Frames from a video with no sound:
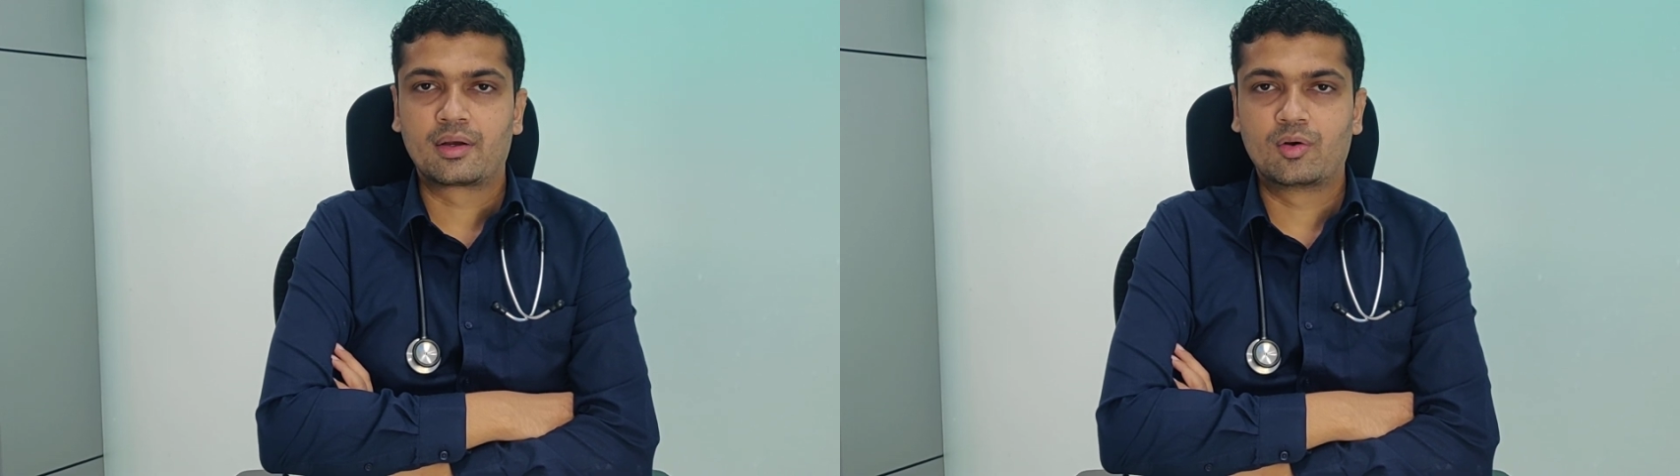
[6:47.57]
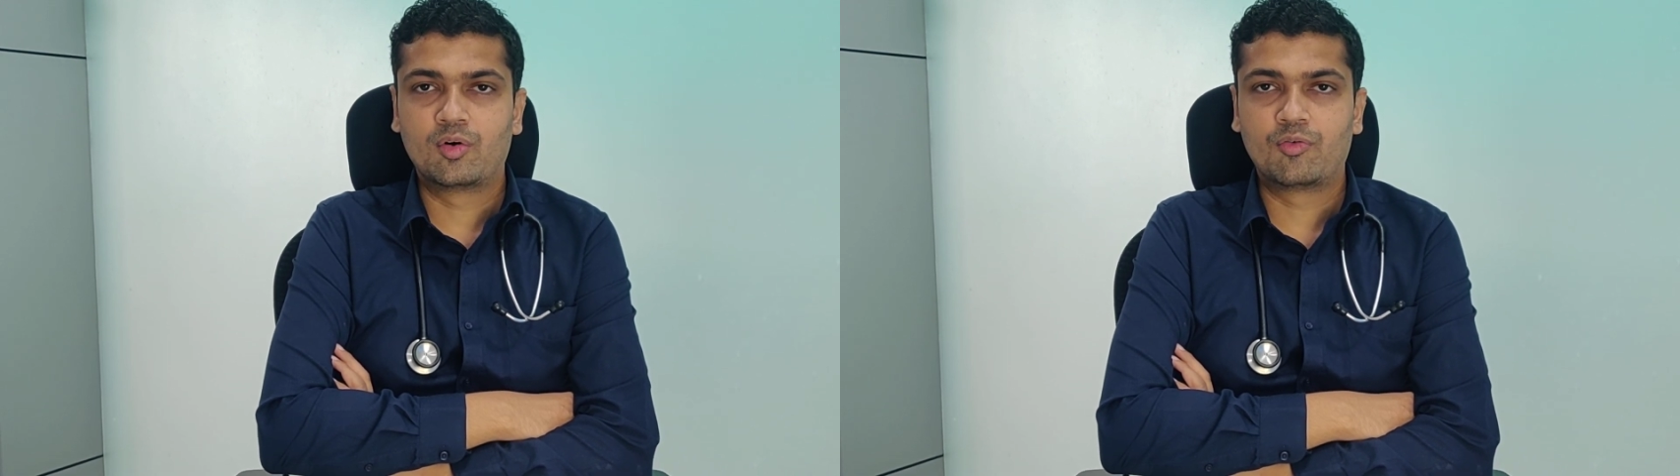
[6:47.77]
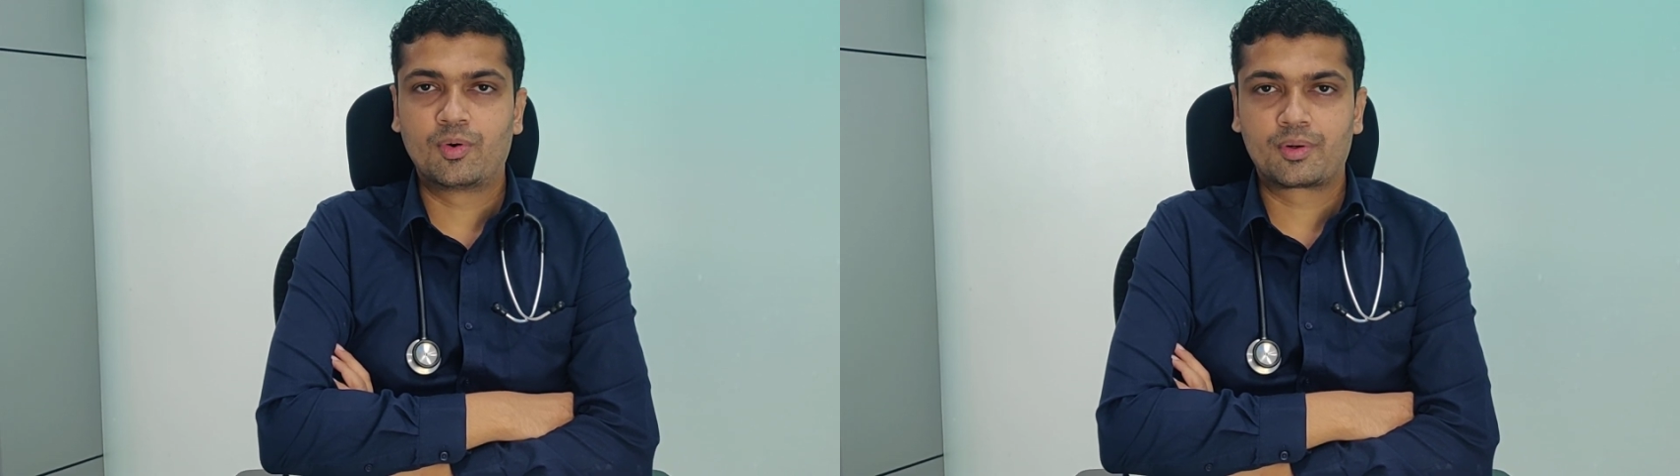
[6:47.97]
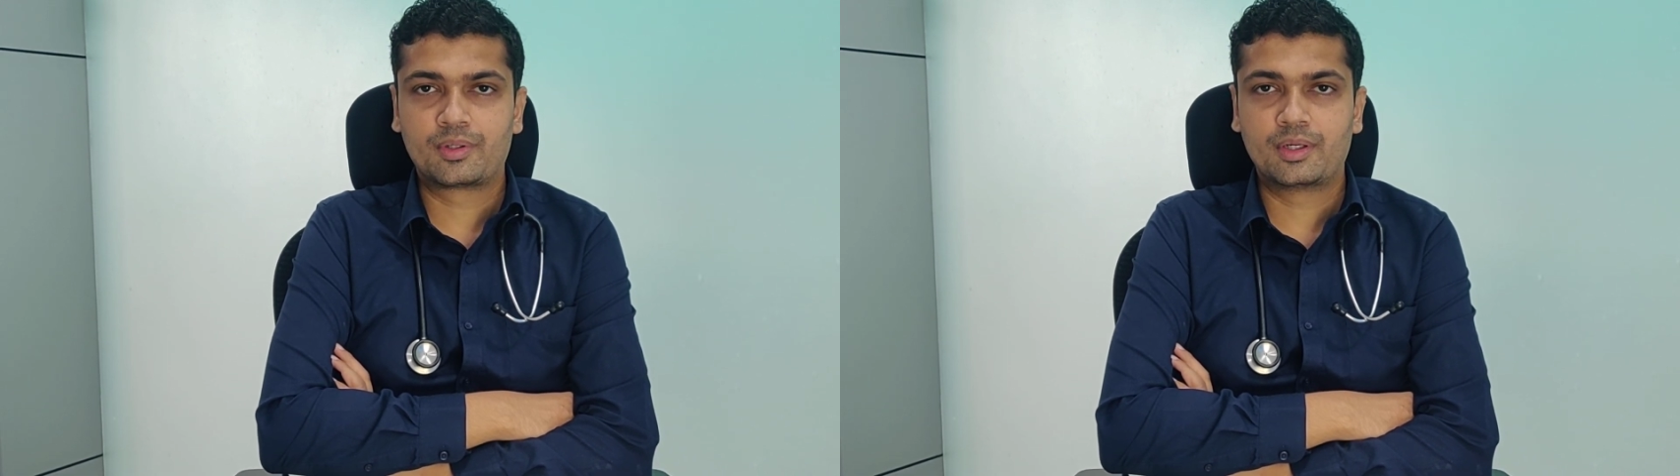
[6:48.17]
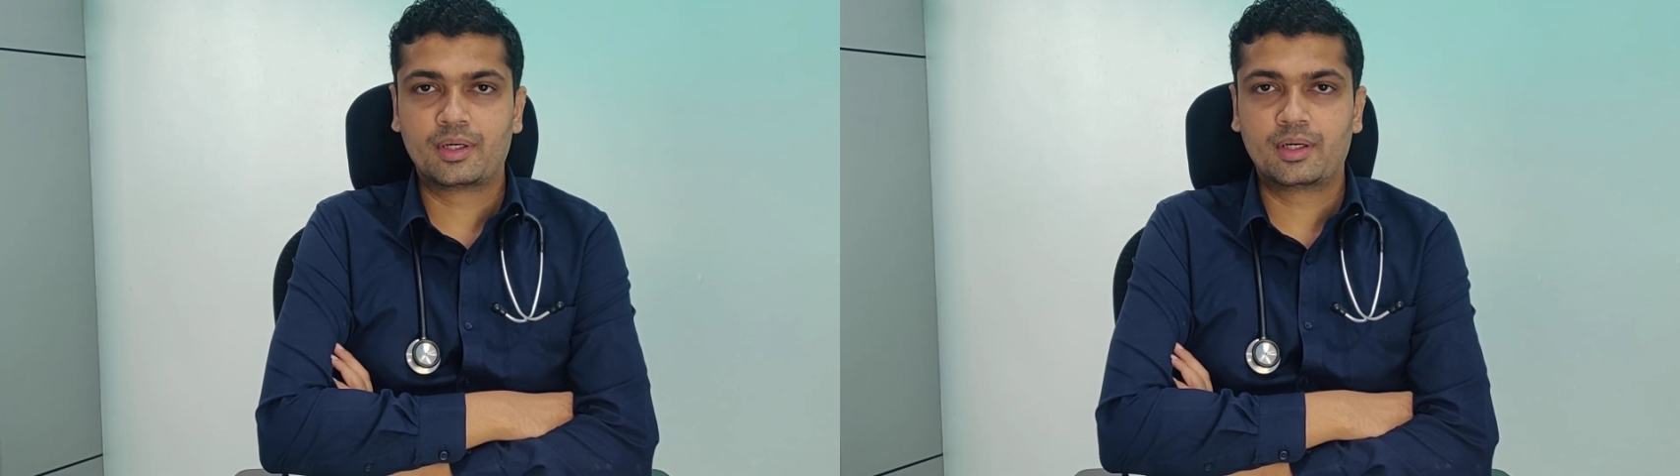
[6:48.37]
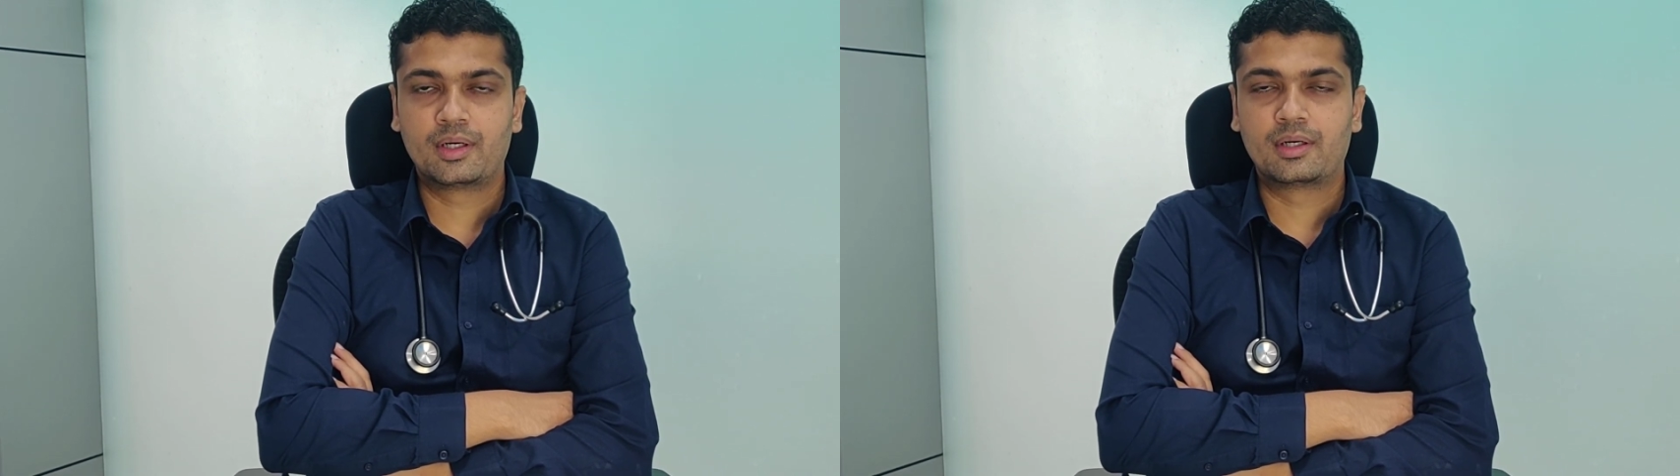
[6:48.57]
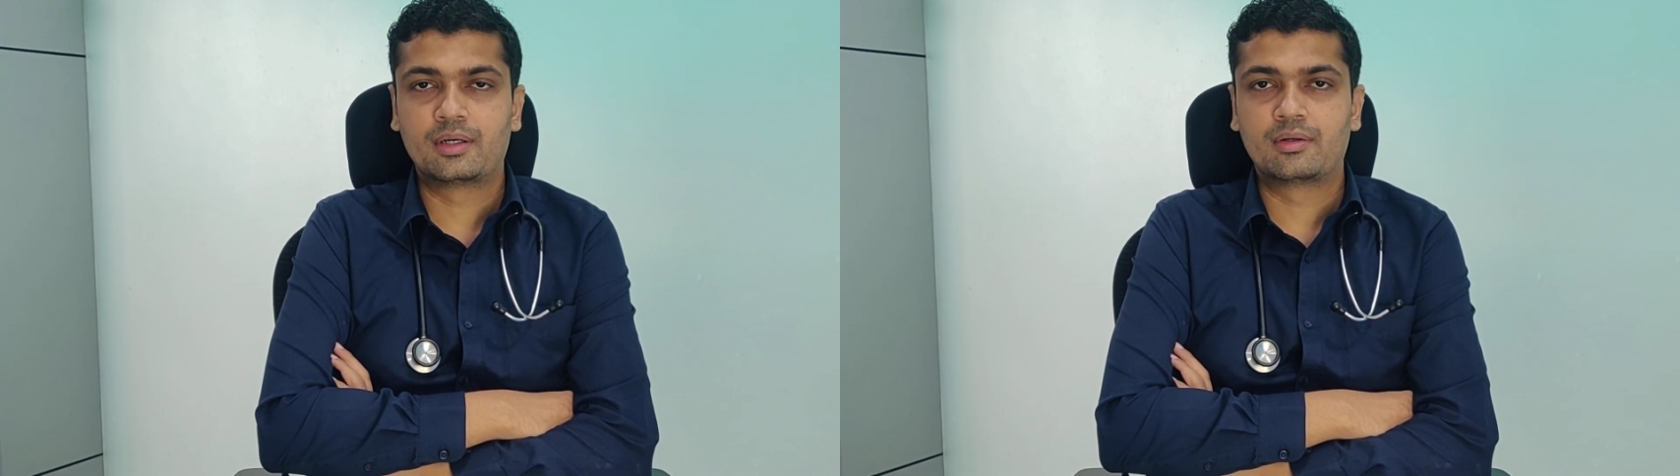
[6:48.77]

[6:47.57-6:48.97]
Go for the